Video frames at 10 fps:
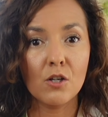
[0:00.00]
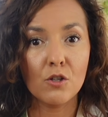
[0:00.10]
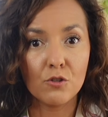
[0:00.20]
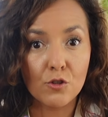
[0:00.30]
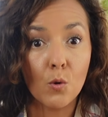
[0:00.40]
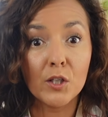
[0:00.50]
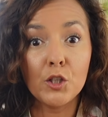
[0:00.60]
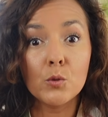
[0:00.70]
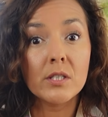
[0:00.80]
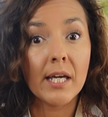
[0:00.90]
So when
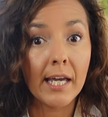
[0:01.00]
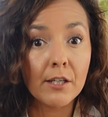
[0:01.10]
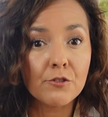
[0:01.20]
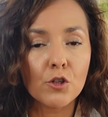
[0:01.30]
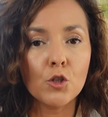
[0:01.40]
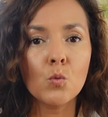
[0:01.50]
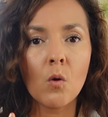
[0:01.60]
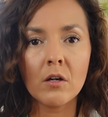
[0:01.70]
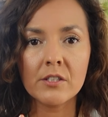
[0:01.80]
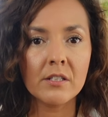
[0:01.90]
you taste, you
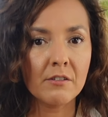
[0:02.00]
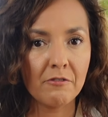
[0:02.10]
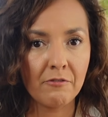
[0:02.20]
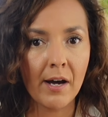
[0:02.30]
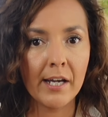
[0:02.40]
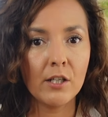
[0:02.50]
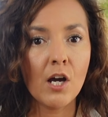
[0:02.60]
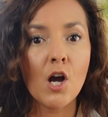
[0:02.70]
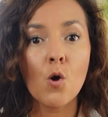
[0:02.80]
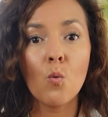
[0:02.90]
want to define
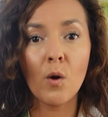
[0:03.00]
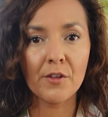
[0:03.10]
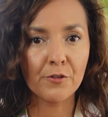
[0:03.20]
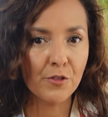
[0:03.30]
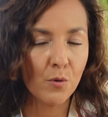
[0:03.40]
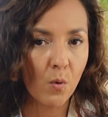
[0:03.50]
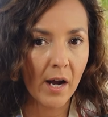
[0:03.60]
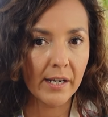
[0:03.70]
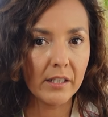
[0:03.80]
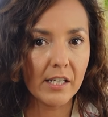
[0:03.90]
whether the
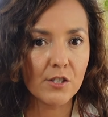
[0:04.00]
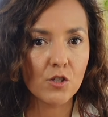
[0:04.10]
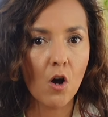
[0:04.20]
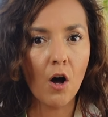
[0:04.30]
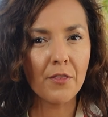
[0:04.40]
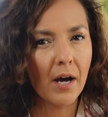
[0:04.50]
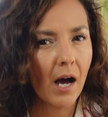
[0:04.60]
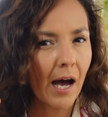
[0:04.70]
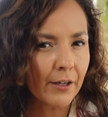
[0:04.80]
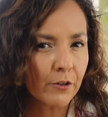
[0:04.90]
wine is on the
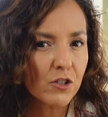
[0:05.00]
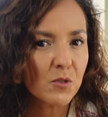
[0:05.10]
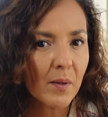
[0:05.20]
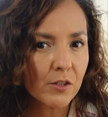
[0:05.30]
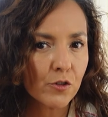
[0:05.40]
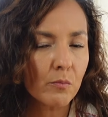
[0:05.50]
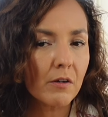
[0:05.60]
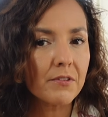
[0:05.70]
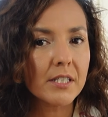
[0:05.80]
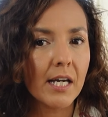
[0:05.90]
higher spectrum
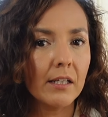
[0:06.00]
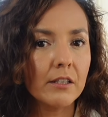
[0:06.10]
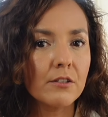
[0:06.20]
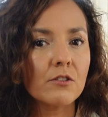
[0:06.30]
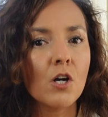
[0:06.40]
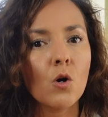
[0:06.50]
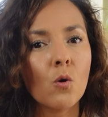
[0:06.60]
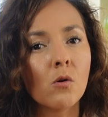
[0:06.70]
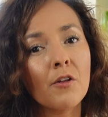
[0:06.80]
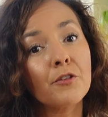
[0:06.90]
of the tannins
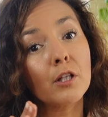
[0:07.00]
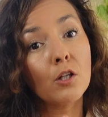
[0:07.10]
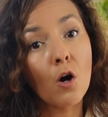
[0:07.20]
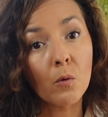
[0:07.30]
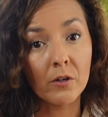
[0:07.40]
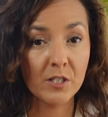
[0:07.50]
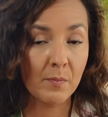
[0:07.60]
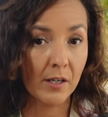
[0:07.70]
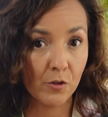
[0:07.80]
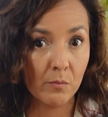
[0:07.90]
or on the lower
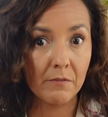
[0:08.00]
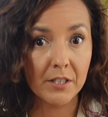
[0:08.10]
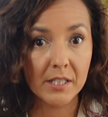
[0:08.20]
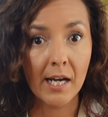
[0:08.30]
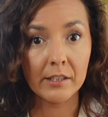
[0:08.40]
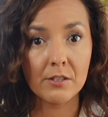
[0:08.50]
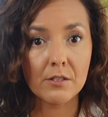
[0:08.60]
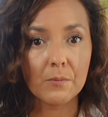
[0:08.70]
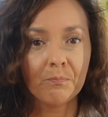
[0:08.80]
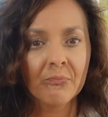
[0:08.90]
spectrum of the
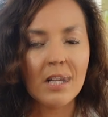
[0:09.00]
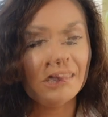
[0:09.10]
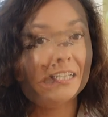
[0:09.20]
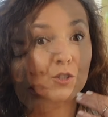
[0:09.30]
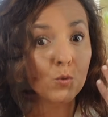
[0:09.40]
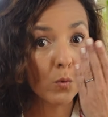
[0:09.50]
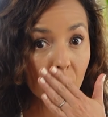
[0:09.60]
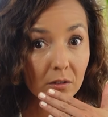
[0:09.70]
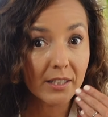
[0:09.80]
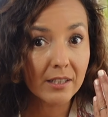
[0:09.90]
tannins. Let's
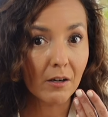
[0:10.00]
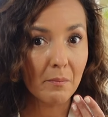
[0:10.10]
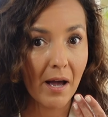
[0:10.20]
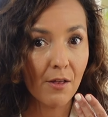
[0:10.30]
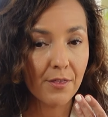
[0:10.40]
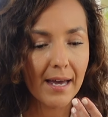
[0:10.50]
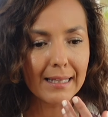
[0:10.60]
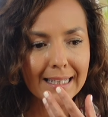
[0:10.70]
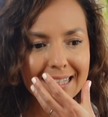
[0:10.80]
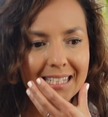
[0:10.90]
swirl it in our mouth
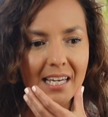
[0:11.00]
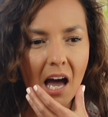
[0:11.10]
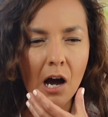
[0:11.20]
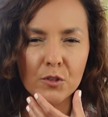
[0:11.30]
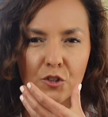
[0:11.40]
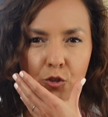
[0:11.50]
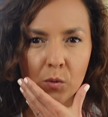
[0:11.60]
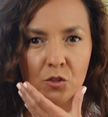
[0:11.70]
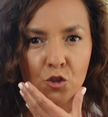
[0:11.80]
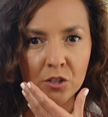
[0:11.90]
and let's see how
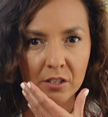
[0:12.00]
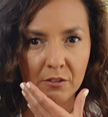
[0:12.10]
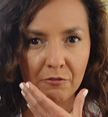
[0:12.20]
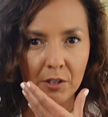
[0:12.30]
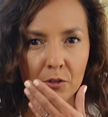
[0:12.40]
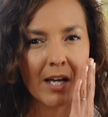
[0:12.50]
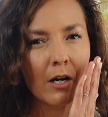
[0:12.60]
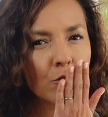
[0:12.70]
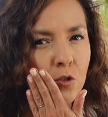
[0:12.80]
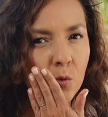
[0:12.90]
astringent it feels,
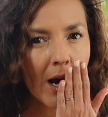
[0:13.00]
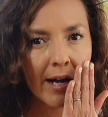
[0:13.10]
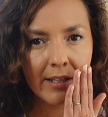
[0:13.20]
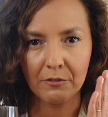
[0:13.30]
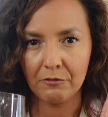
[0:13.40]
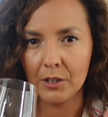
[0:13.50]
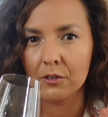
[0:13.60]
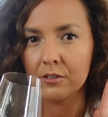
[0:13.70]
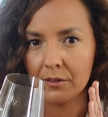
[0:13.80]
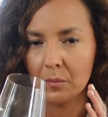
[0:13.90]
how dry it
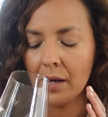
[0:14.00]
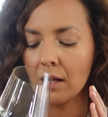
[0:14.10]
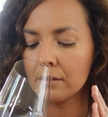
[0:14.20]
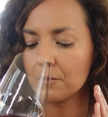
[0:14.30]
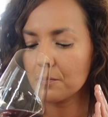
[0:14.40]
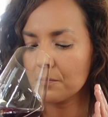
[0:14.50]
feels on the palate.